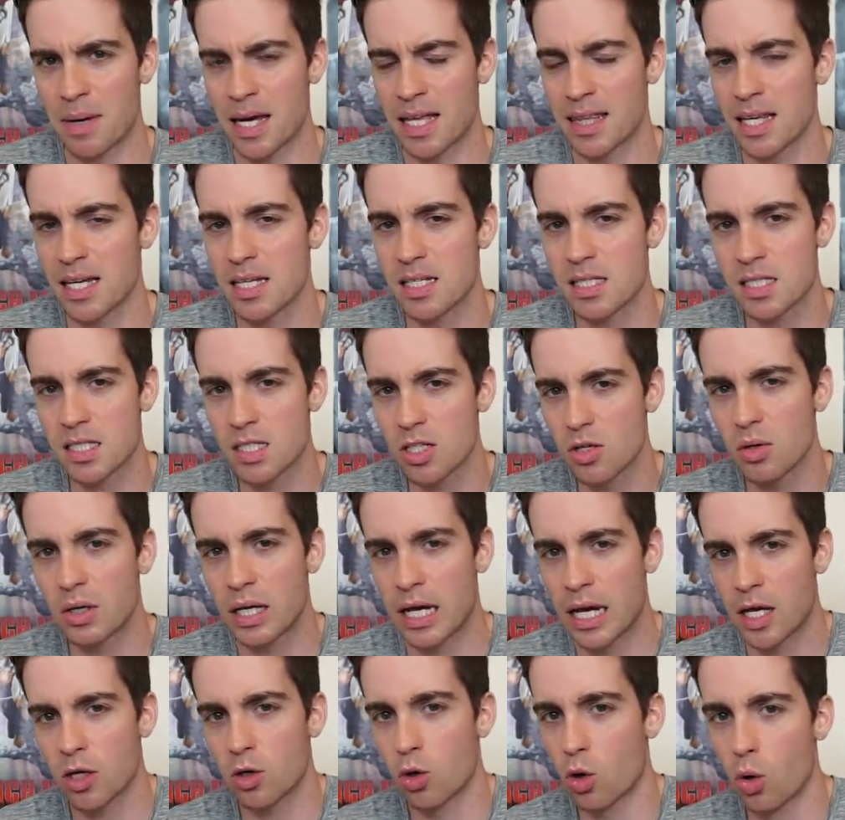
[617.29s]
and they still
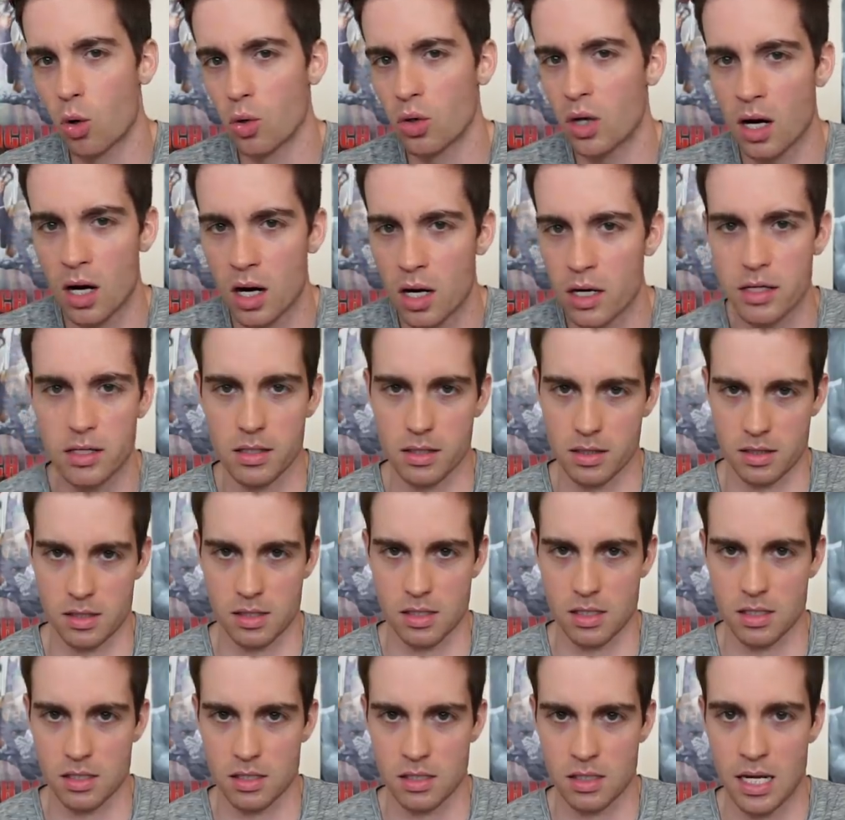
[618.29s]
can't hold
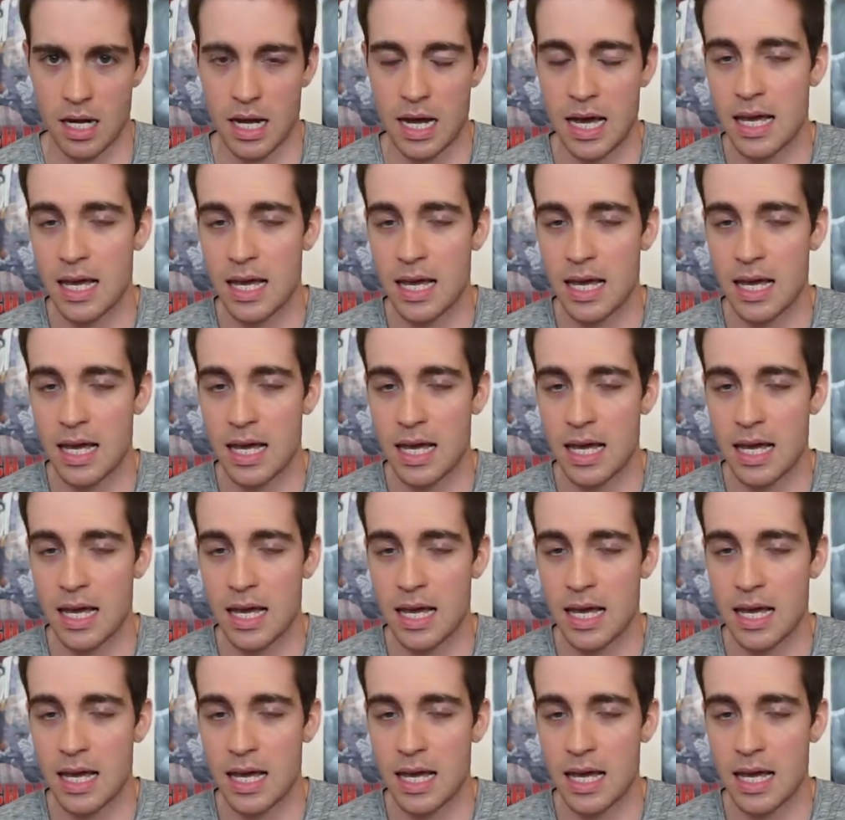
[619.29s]
audiences.